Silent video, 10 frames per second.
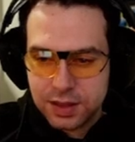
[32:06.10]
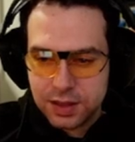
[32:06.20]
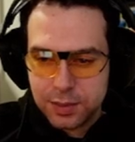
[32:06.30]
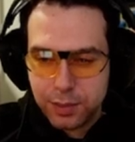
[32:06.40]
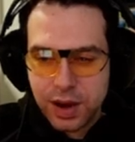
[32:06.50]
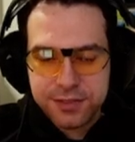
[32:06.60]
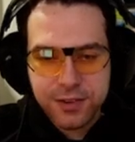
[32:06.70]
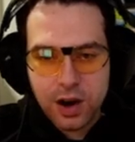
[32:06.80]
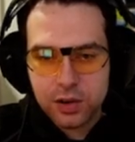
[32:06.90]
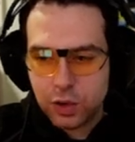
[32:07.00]
By
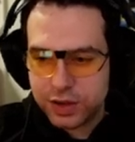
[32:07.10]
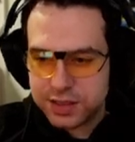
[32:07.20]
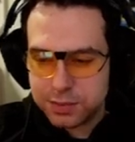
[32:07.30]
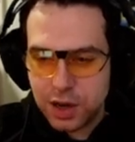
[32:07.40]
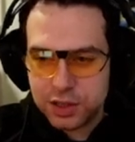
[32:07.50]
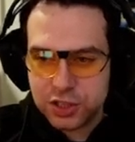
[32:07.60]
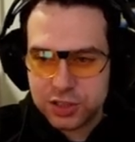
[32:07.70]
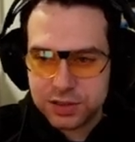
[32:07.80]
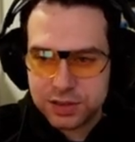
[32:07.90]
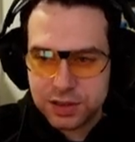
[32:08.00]
far not as much
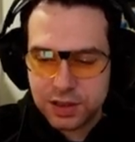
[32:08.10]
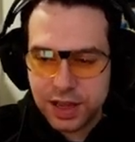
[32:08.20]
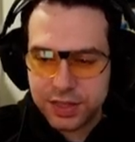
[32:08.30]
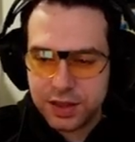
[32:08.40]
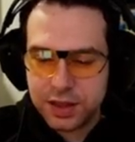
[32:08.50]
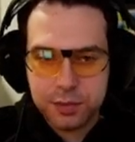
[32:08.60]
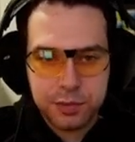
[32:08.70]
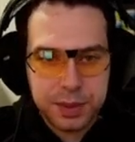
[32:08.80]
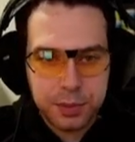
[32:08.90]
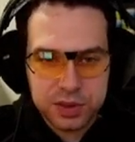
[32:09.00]
like the
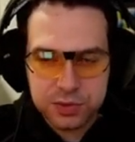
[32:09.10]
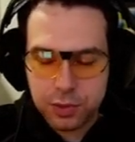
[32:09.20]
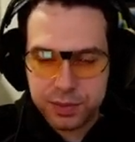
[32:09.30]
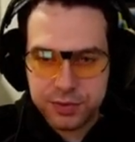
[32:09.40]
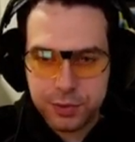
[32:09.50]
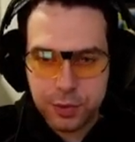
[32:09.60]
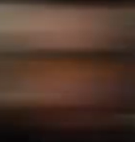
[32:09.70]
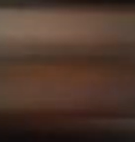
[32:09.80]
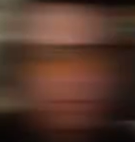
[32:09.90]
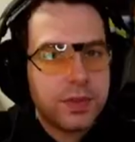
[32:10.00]
reports from before.
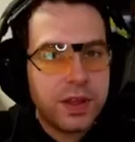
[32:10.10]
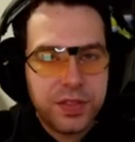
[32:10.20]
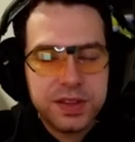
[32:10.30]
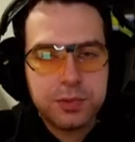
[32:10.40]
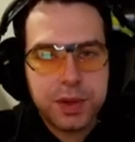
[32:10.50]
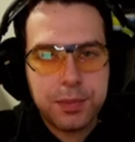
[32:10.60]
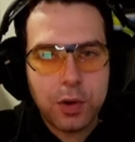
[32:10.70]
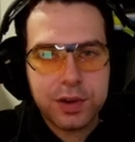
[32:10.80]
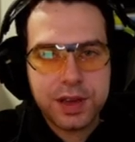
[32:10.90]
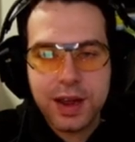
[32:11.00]
In this
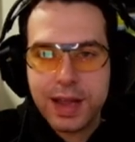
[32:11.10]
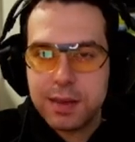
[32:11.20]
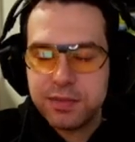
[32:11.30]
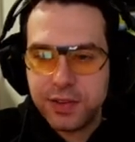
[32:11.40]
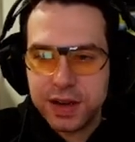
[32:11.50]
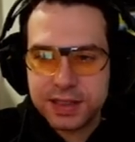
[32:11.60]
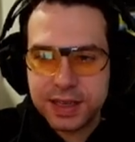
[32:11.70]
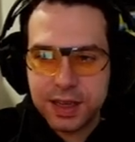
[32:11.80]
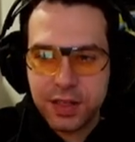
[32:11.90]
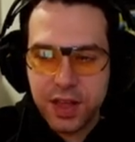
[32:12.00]
report, I am
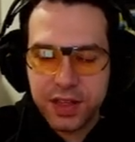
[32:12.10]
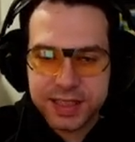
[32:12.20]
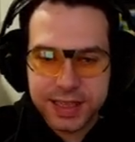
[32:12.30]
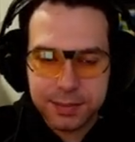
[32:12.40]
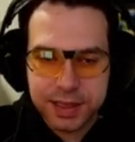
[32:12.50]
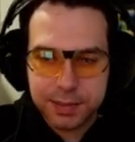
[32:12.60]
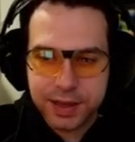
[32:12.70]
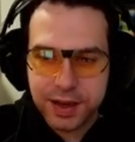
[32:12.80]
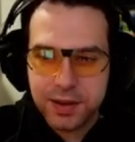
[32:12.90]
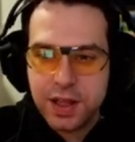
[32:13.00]
fighting another Gimli
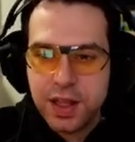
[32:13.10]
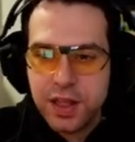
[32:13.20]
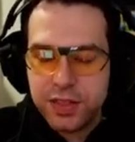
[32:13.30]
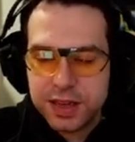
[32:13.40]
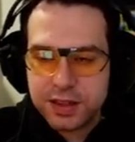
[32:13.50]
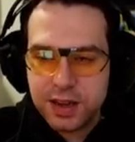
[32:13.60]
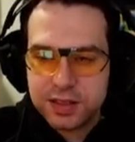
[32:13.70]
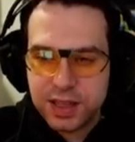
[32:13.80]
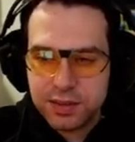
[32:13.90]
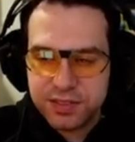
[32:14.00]
player. That guy is
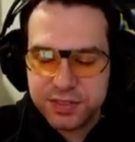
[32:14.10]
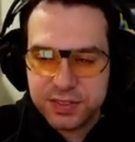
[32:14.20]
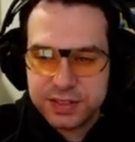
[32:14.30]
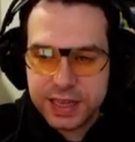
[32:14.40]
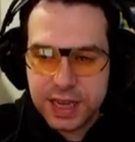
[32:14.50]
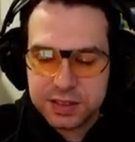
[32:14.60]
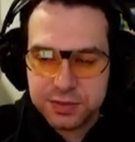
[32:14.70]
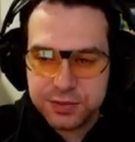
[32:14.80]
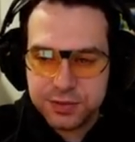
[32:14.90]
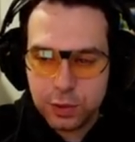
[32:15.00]
level 50, has a
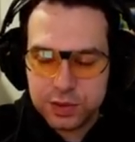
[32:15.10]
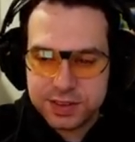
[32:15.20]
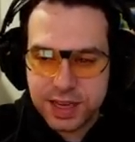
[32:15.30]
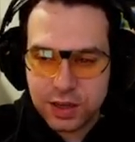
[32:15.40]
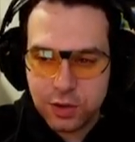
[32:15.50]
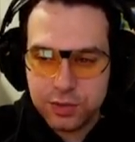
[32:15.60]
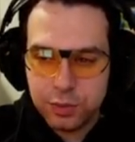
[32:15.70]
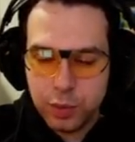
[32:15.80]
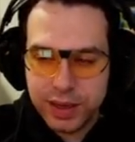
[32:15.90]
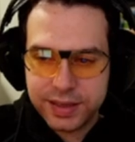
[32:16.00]
full stack of
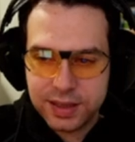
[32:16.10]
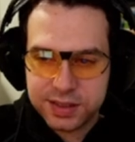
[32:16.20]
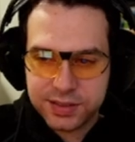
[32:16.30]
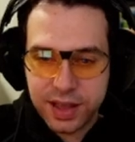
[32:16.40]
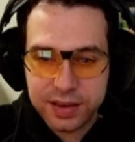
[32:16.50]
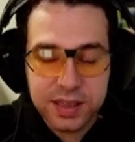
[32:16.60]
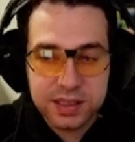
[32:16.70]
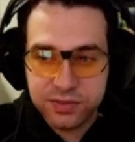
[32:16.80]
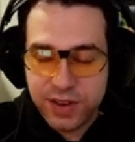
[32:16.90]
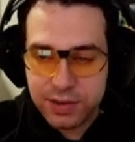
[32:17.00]
Mooma kills that is
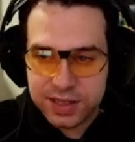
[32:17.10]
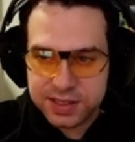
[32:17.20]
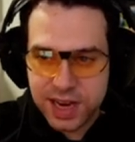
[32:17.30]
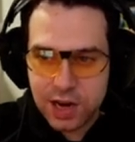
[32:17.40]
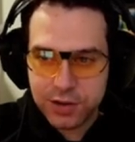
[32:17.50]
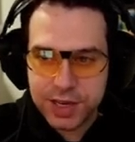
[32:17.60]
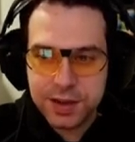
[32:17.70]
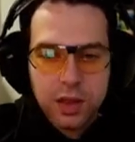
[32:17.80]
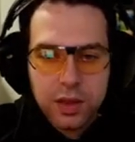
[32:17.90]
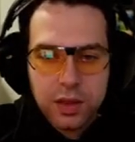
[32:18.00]
very scary.
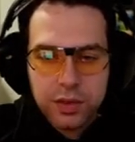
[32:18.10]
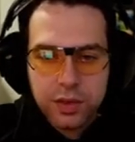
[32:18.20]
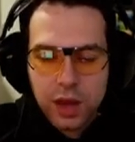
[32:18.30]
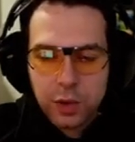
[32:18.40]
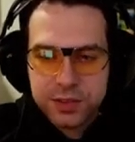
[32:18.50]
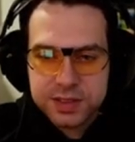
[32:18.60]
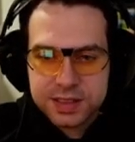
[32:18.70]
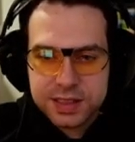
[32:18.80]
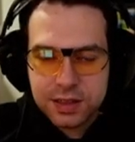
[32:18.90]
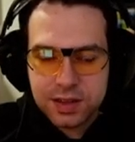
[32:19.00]
None of his
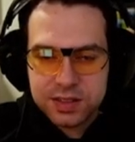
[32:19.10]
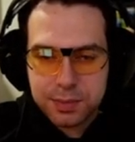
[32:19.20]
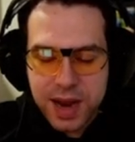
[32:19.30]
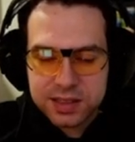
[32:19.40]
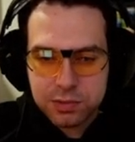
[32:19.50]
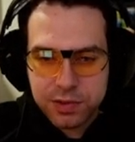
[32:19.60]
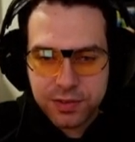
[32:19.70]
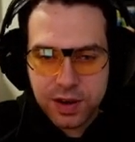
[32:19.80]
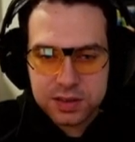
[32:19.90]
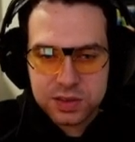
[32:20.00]
gear is max
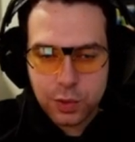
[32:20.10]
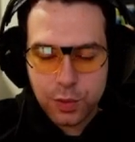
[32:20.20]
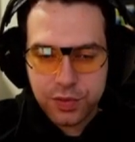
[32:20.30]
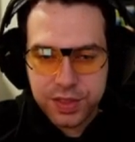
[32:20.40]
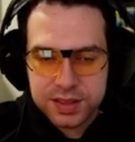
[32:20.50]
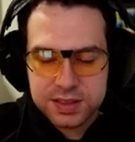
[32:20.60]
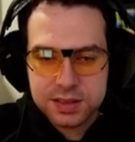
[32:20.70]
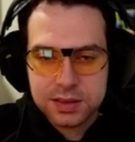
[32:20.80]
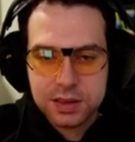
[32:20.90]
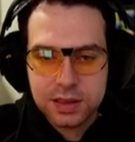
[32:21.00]
refined, so this
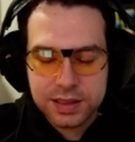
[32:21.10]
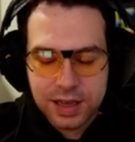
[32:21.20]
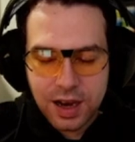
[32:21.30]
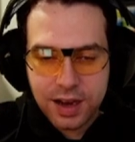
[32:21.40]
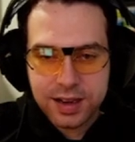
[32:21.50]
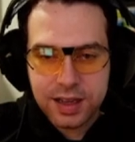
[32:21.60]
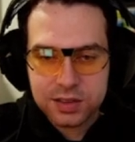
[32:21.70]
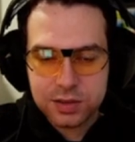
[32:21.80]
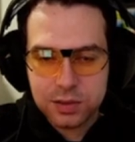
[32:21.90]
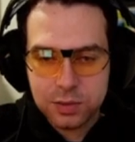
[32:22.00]
guy has
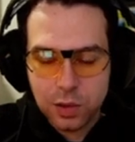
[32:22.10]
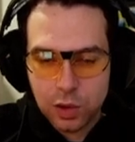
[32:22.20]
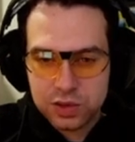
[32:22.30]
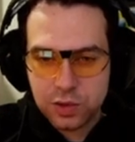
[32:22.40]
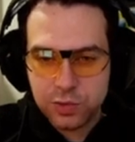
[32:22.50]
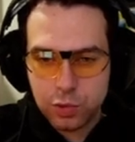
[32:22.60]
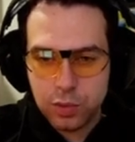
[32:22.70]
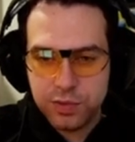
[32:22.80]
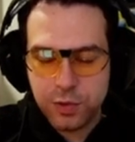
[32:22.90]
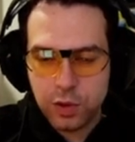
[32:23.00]
lots of room
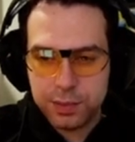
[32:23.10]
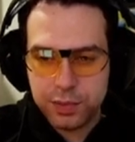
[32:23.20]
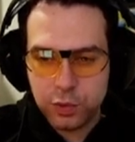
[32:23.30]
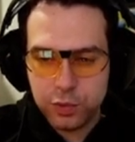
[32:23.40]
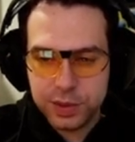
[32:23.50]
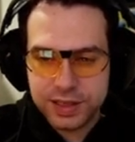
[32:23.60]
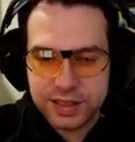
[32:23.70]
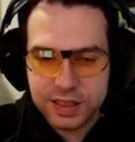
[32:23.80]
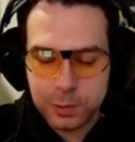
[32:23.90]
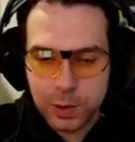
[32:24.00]
for improvement and
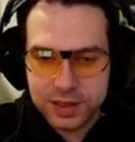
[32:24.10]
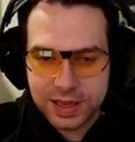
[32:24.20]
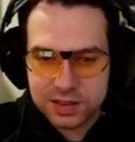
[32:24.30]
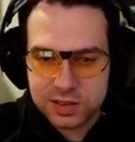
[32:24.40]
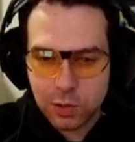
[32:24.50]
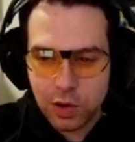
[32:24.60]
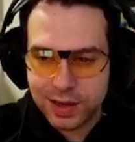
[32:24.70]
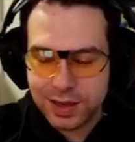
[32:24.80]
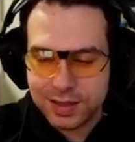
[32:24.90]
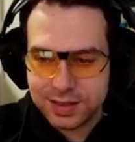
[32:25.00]
he will get
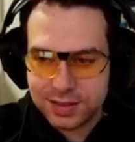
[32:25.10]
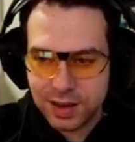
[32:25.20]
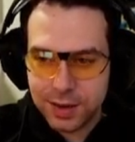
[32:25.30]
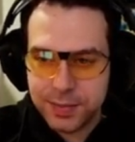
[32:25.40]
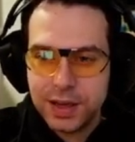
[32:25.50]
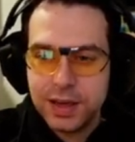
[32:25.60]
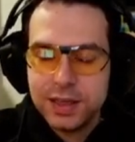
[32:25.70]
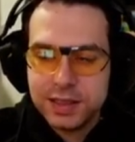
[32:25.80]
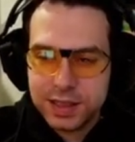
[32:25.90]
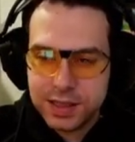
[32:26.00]
stronger in time.
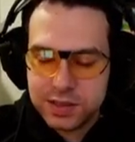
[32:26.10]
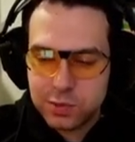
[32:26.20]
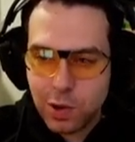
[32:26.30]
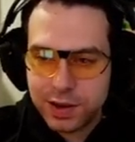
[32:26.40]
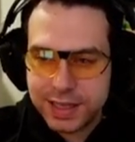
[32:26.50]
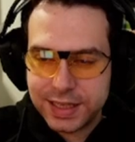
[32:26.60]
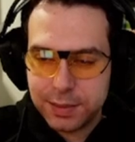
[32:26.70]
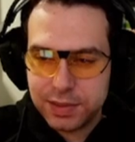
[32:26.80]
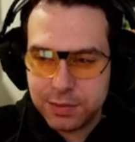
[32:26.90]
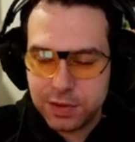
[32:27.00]
He is running
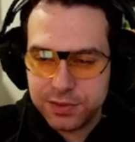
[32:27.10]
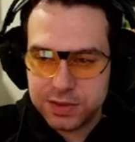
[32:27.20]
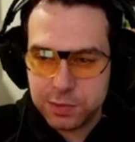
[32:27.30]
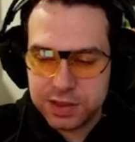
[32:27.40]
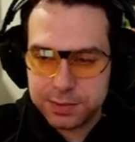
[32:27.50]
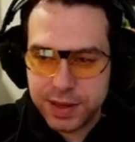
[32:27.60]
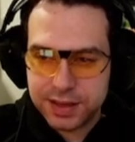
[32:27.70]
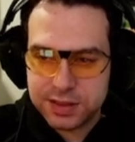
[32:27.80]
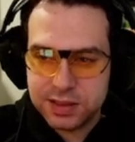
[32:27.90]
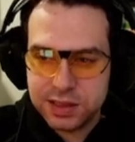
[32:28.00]
Gimli with his
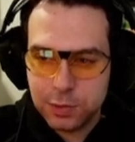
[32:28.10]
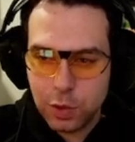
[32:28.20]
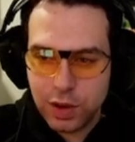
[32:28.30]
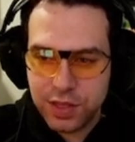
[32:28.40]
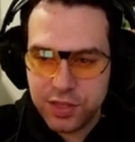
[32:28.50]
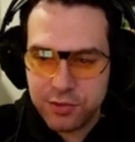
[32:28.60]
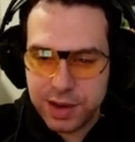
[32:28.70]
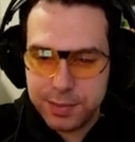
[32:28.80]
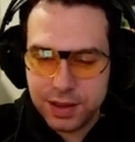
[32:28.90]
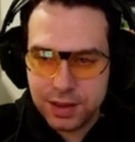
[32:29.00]
Respect 0 and 3
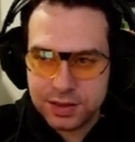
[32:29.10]
build,